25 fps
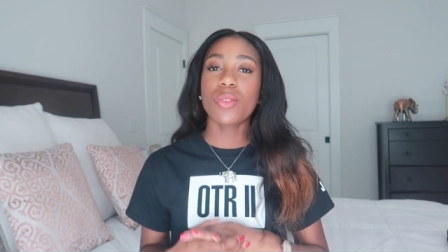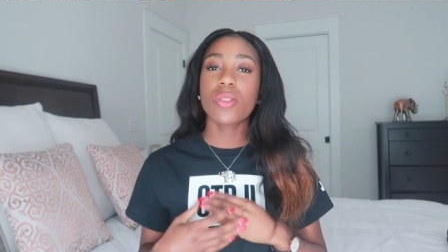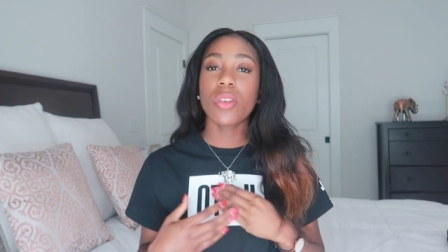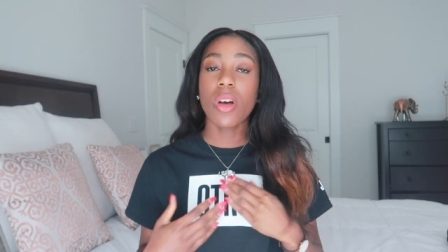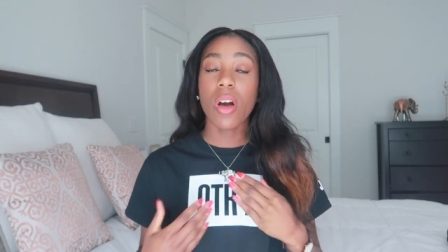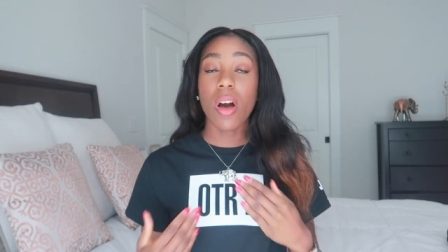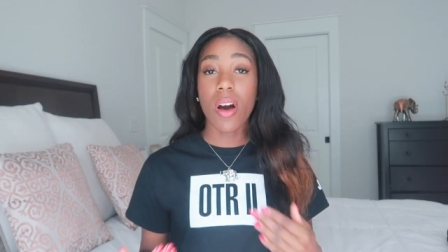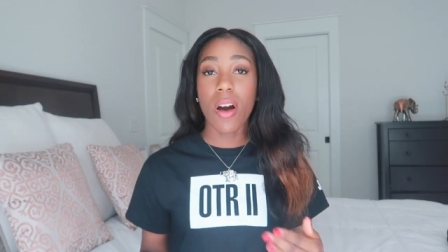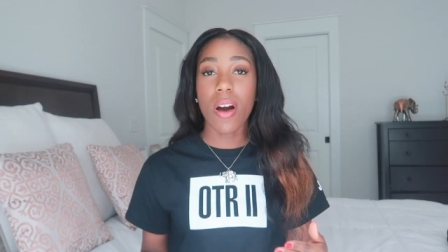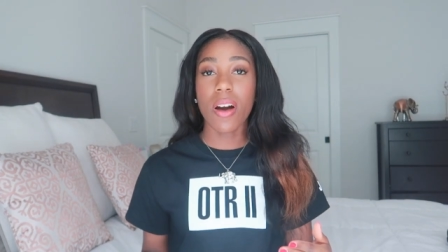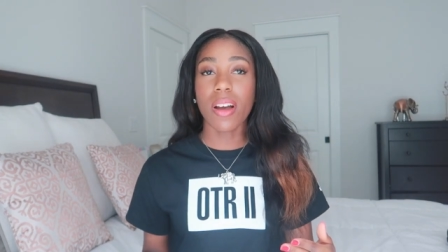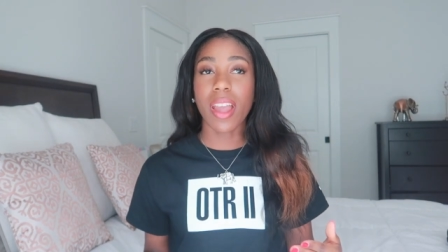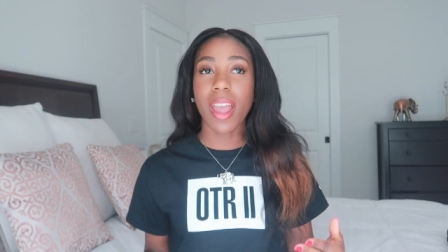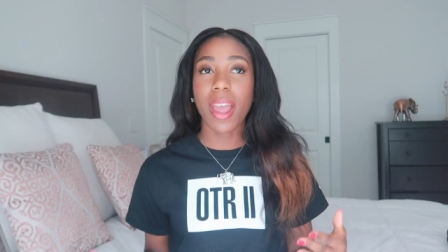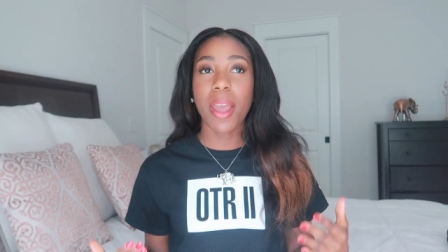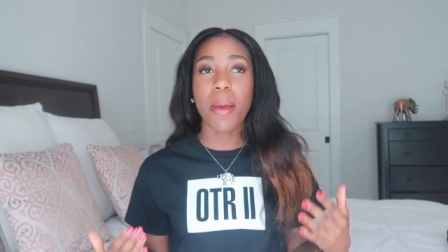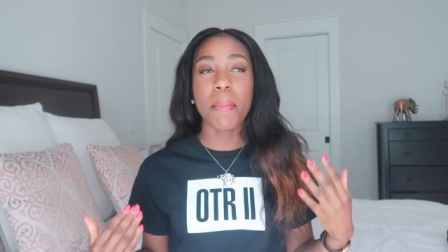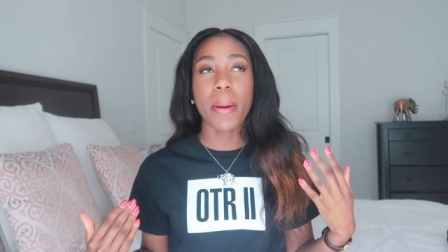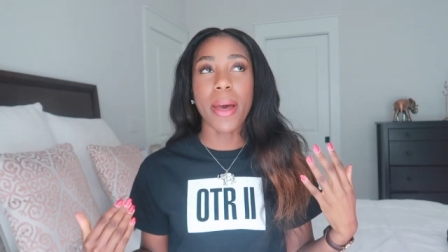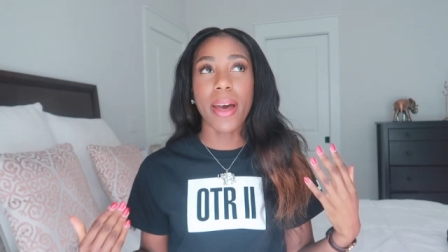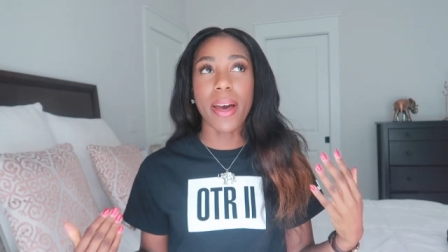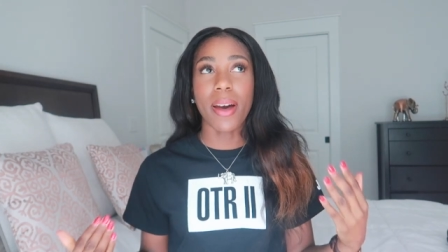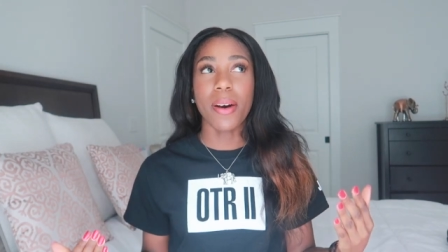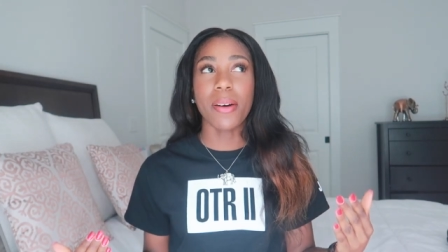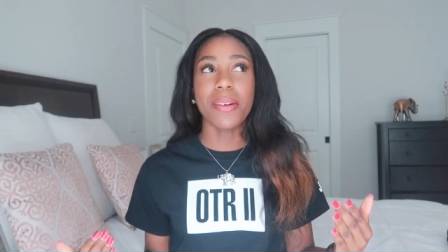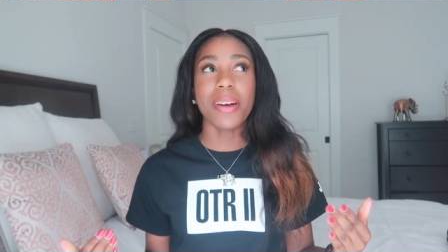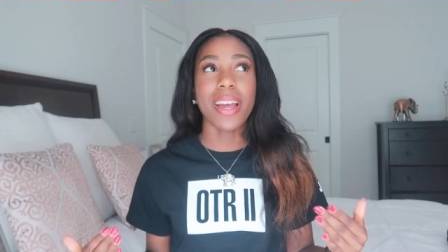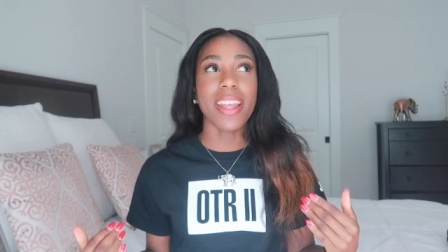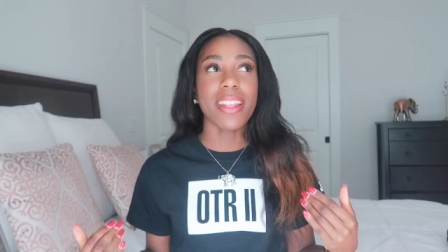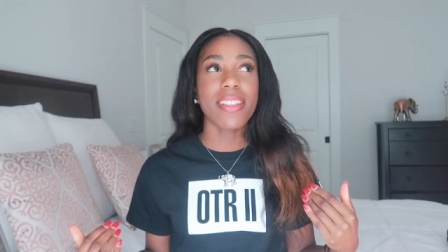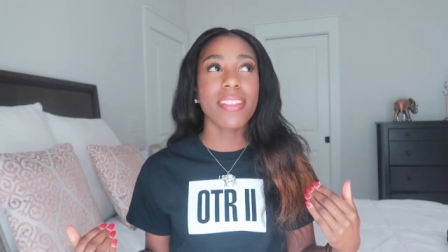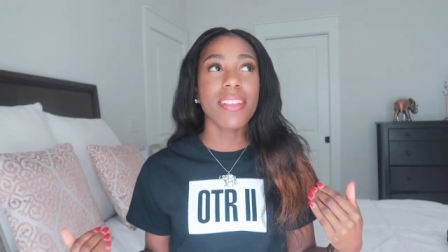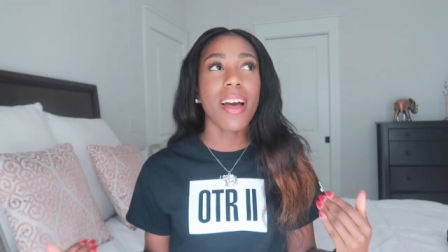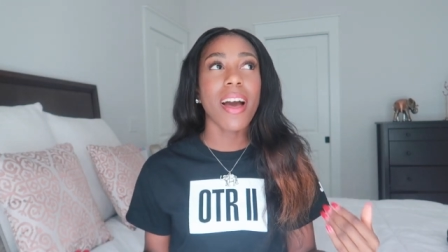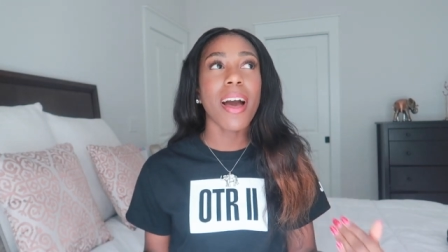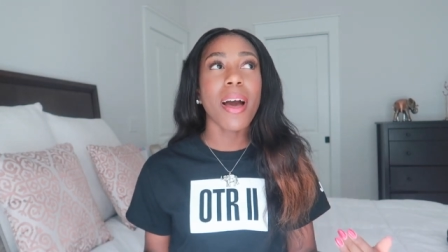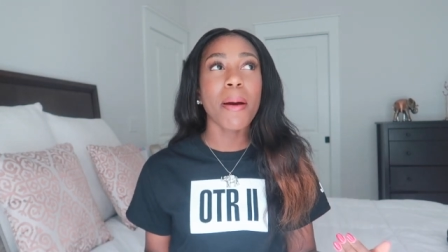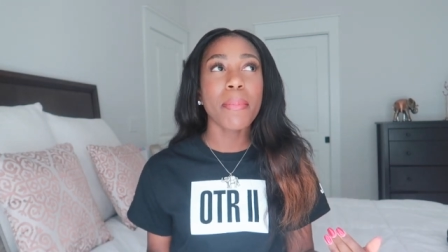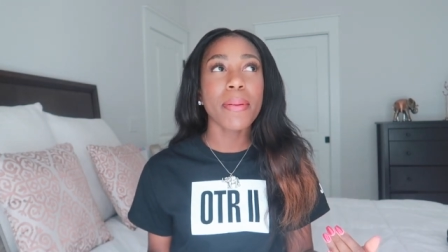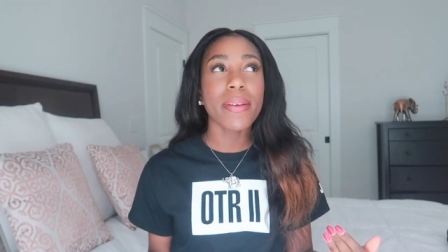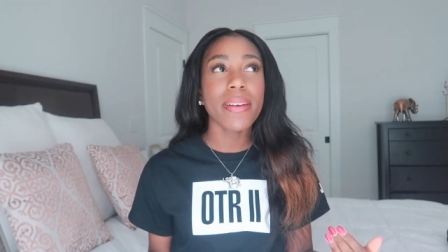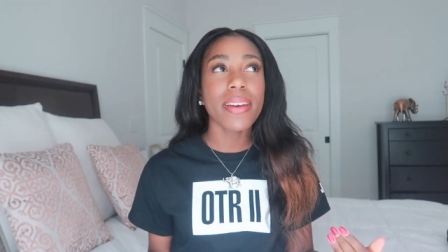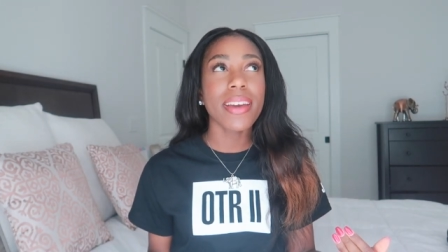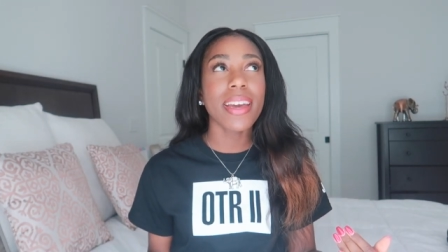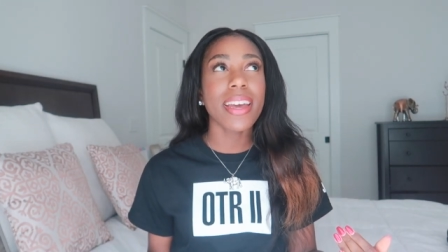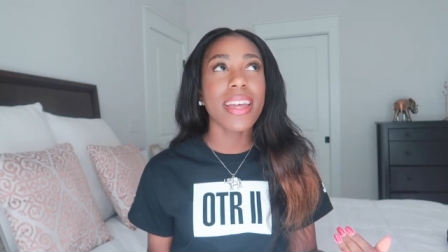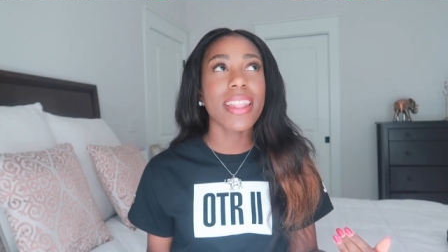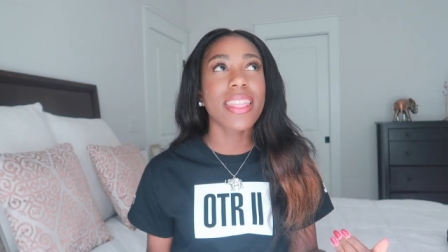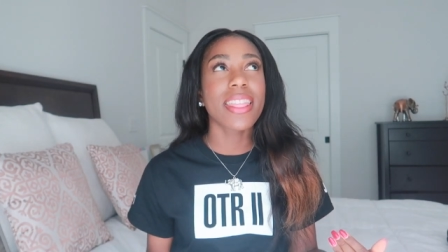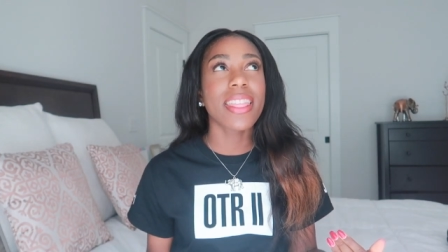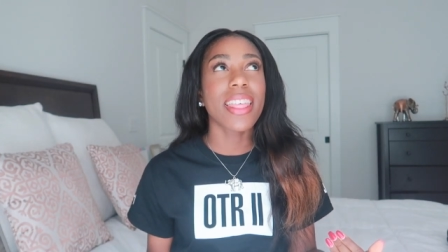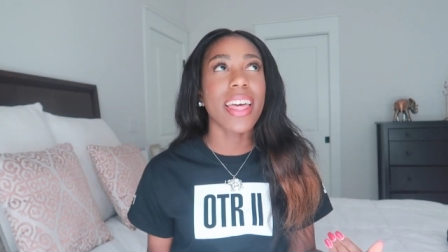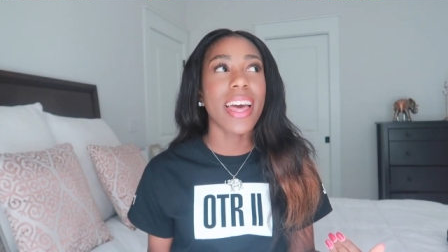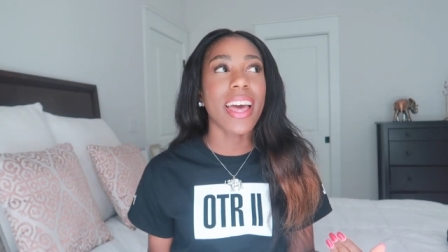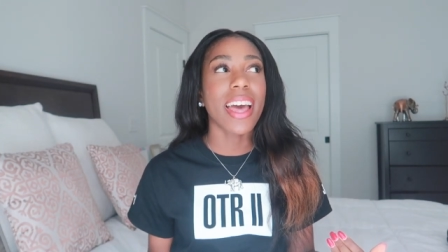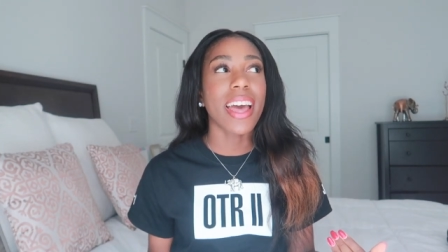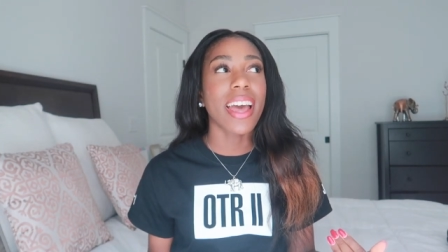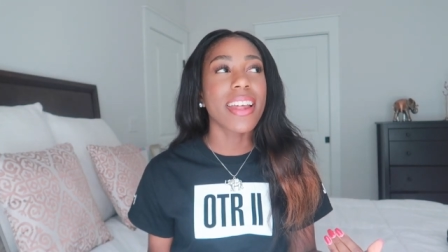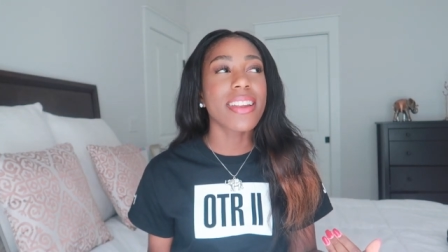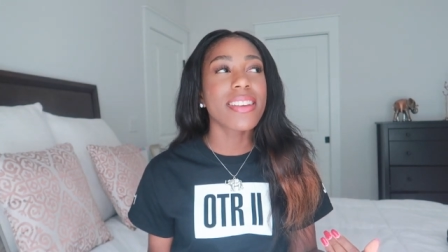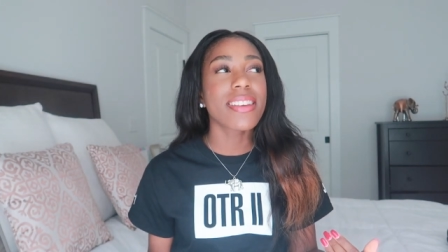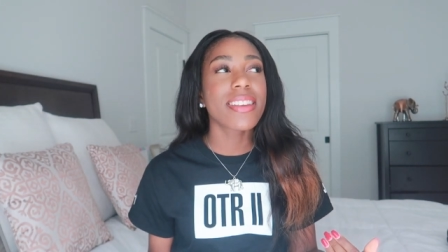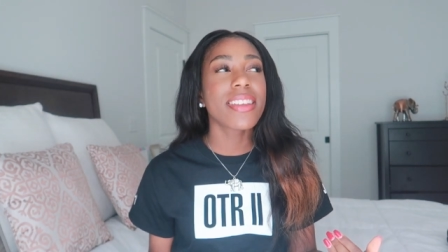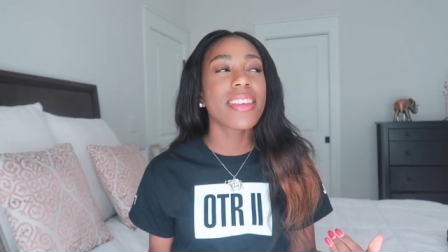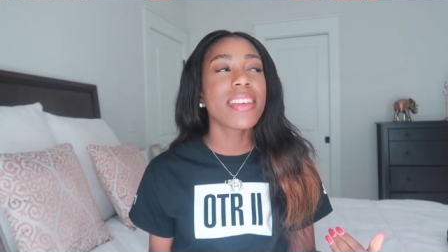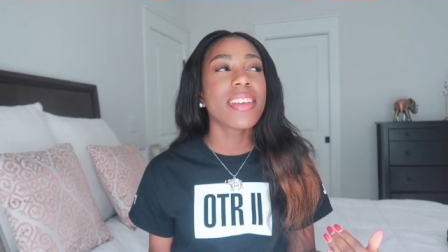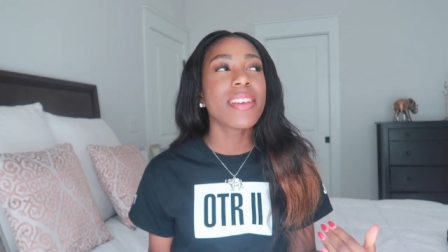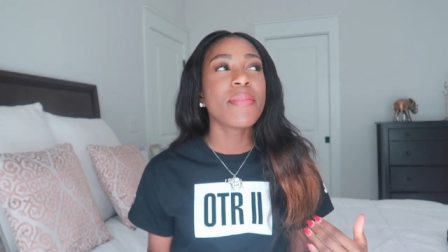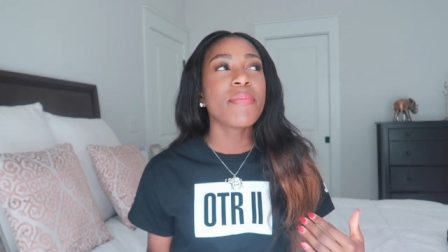talk about a topic that